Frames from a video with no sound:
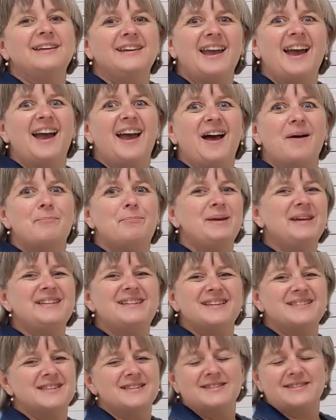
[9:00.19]
Yeah, B
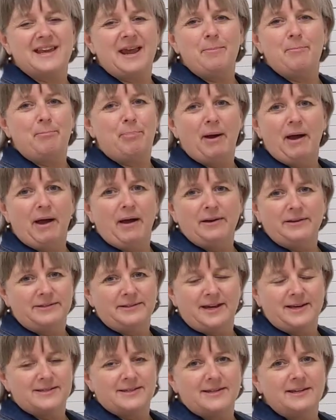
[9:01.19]
doesn't say buh,
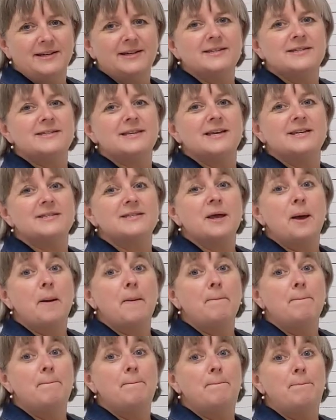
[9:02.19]
does it? It says
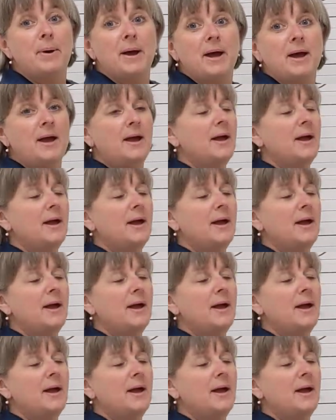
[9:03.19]
b.